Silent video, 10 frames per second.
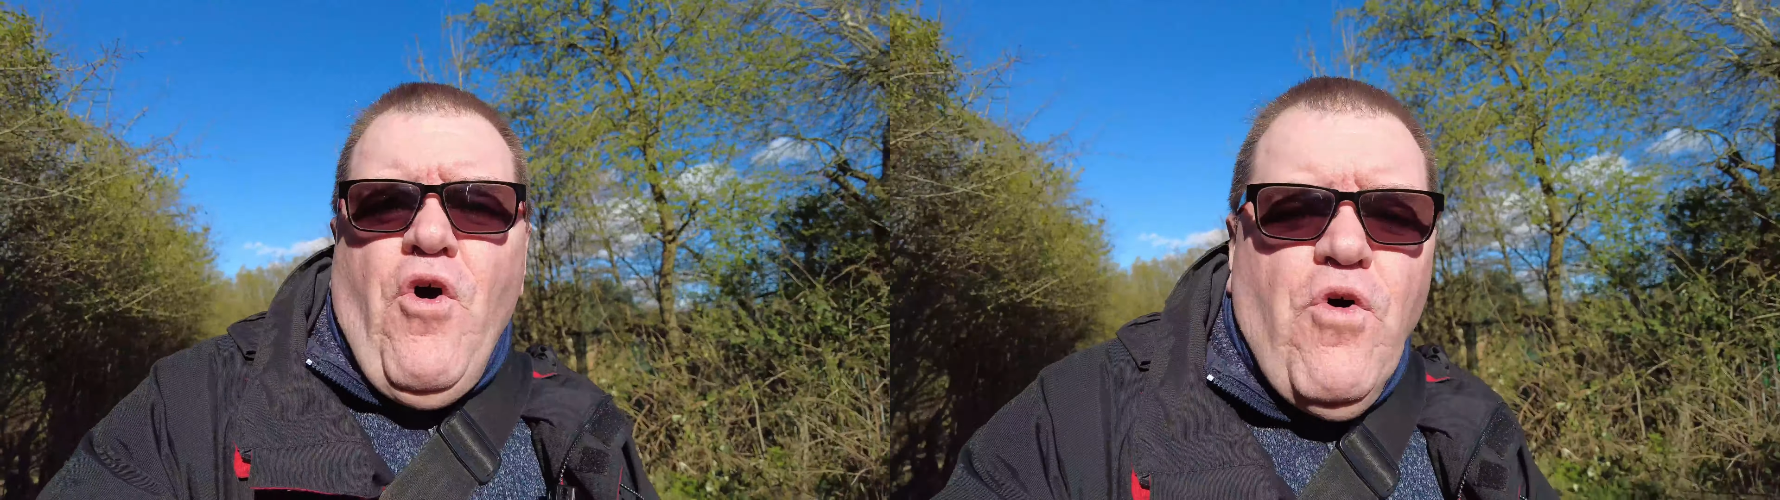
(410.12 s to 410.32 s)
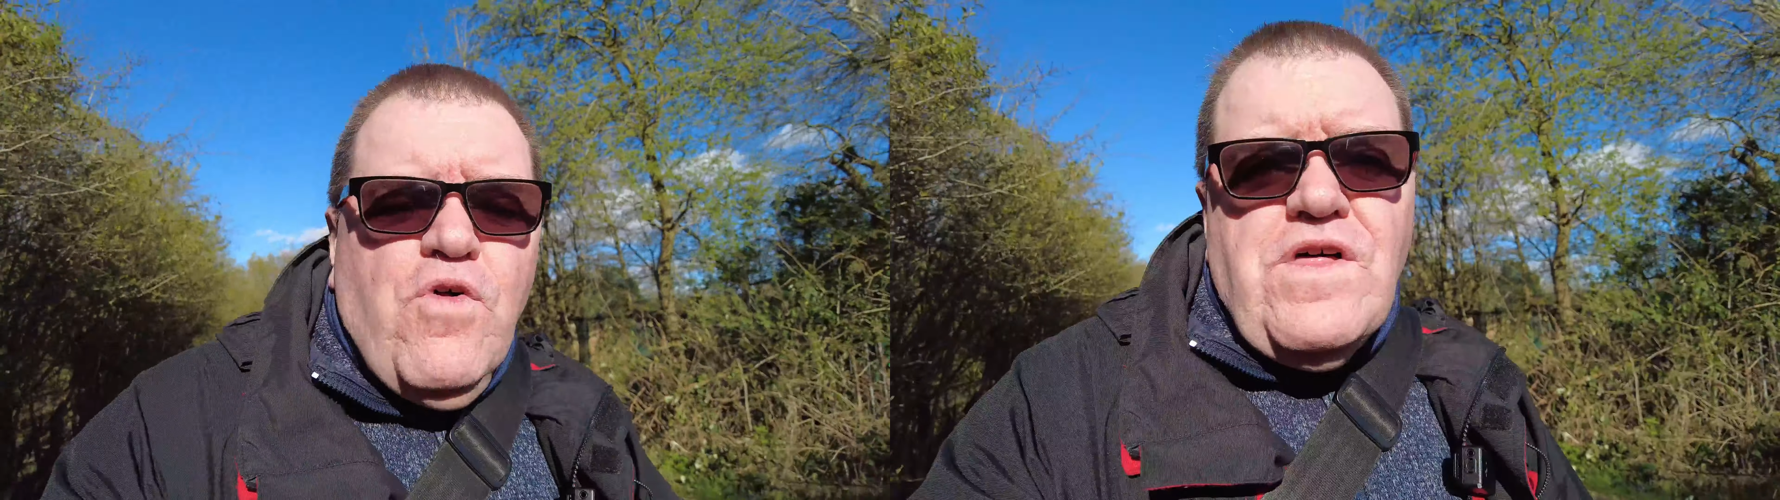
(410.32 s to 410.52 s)

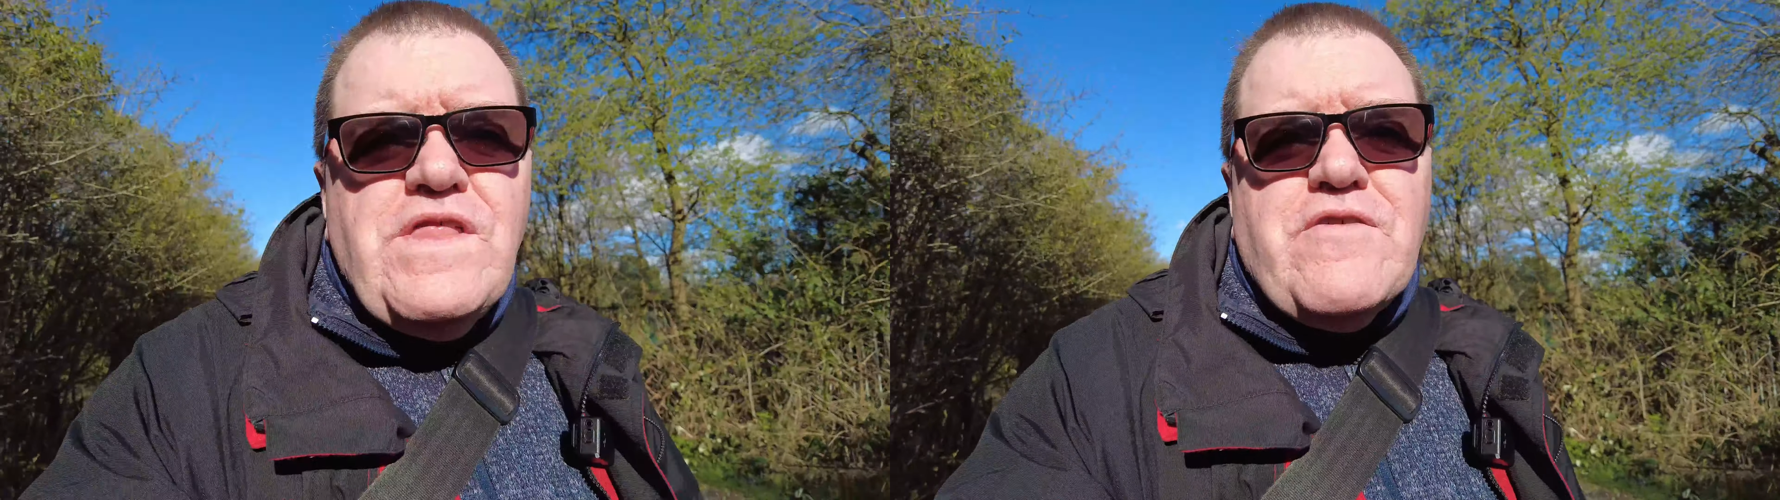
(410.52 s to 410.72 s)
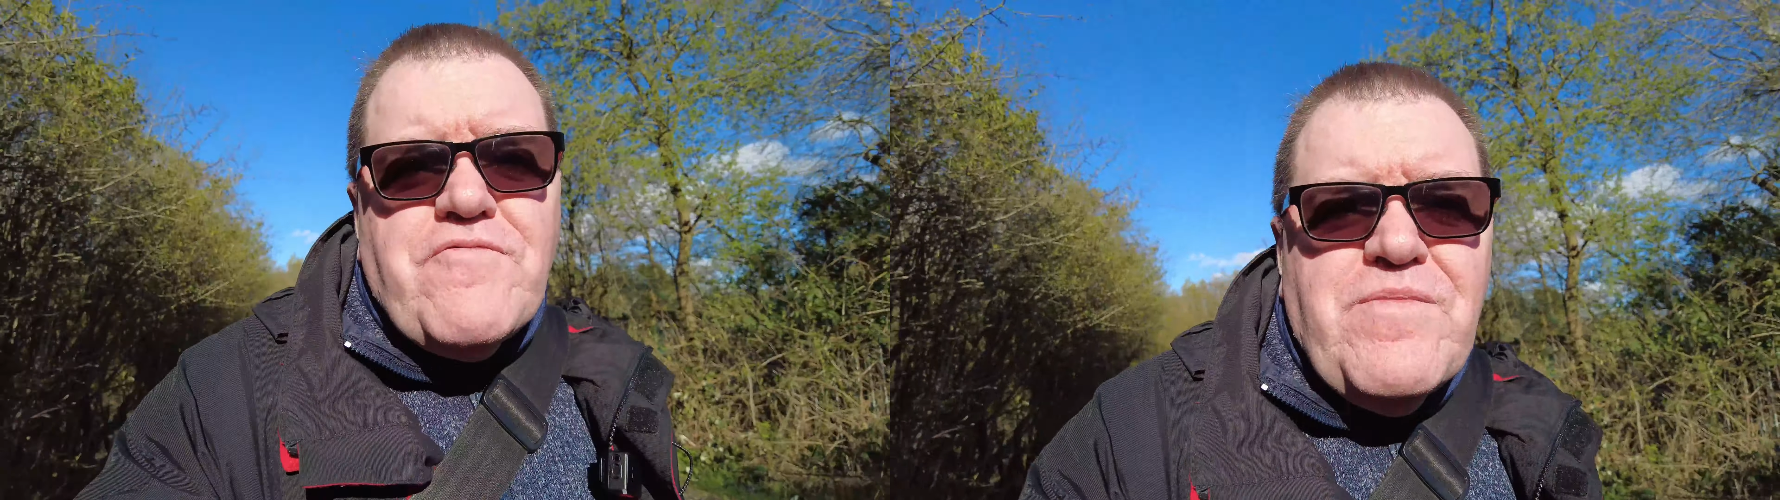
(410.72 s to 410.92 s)
all that
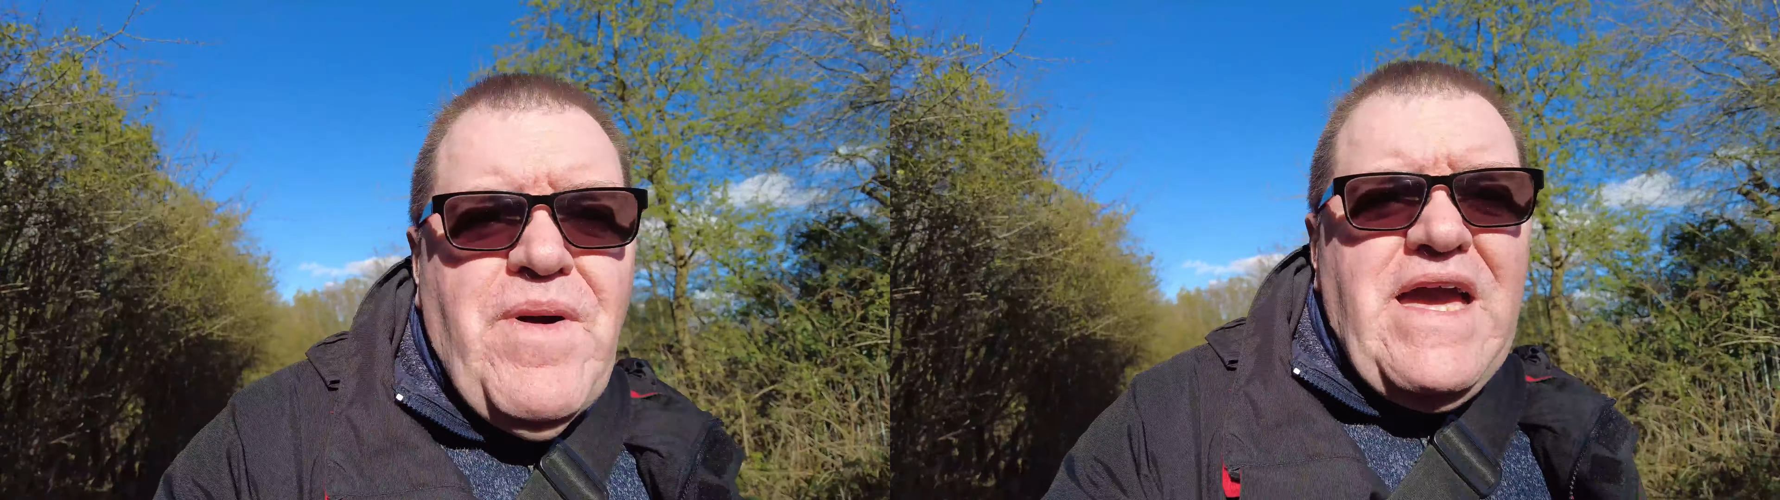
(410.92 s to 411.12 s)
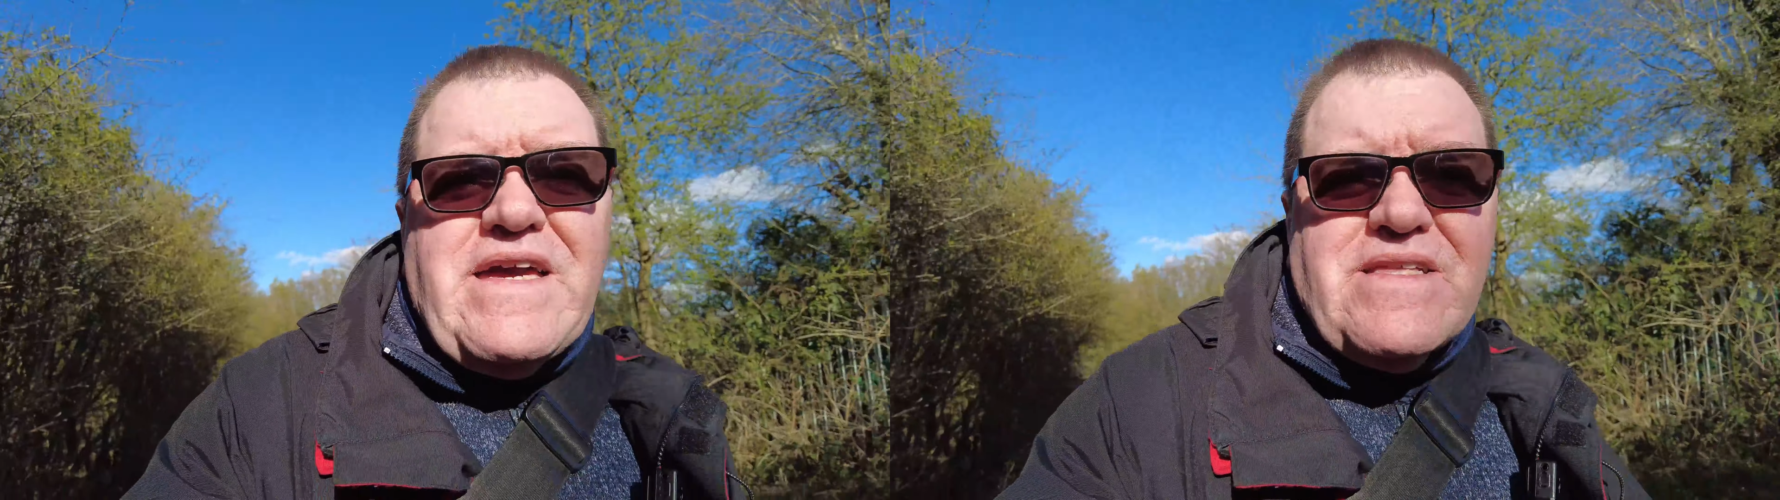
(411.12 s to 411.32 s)
it
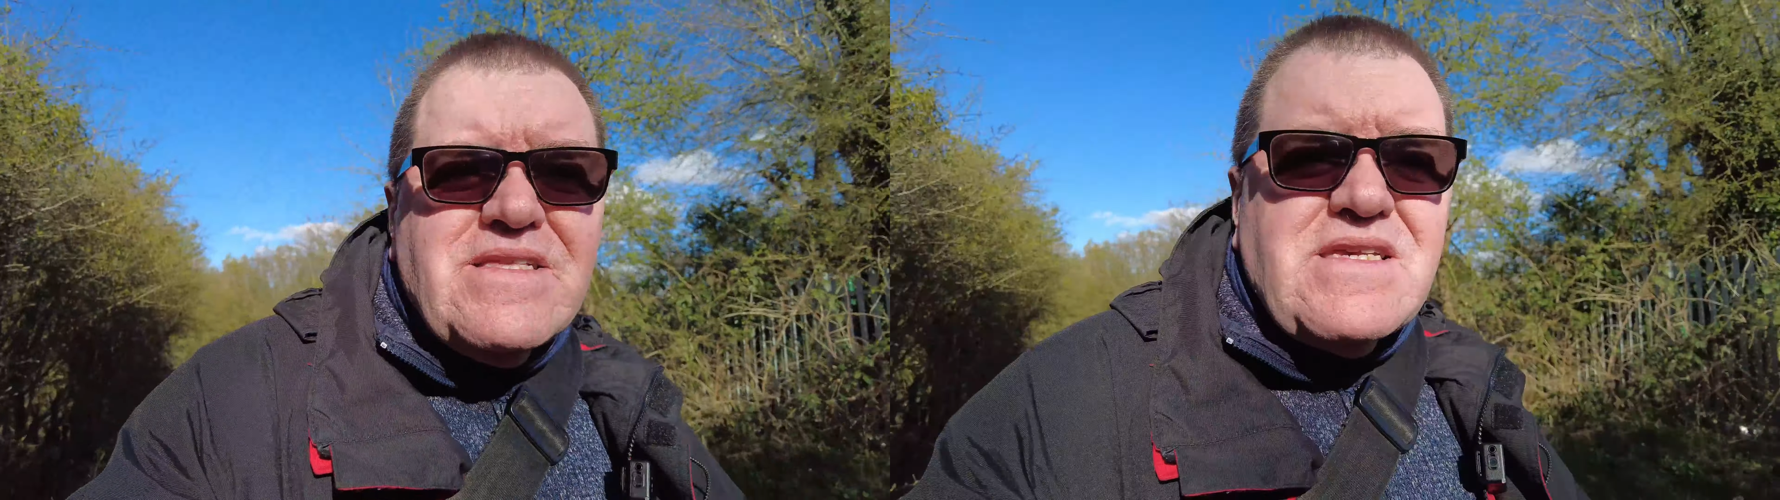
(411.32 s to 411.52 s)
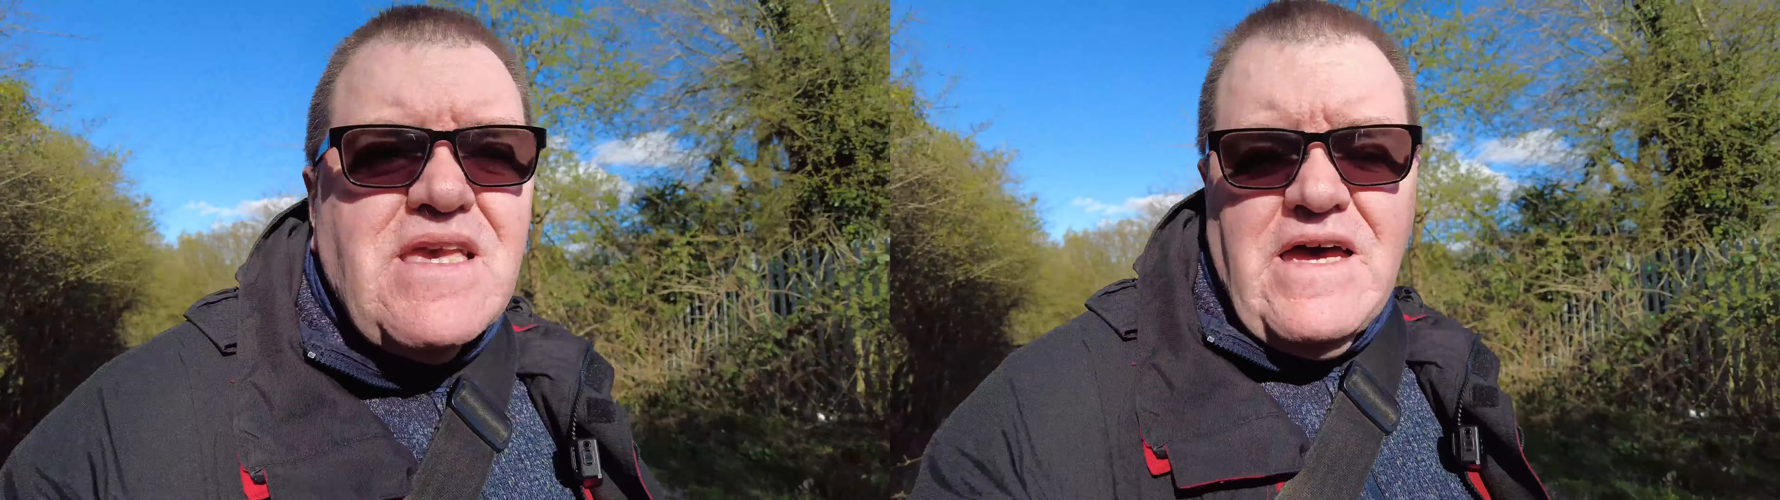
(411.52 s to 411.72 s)

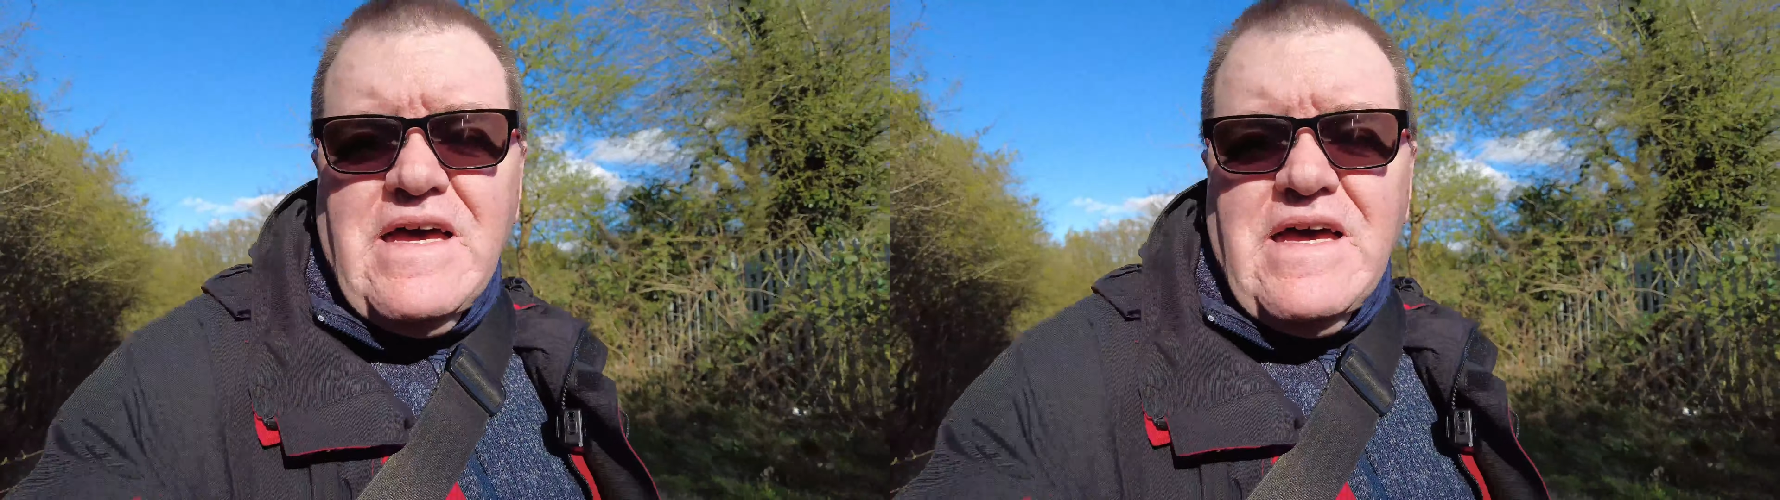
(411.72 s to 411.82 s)
remains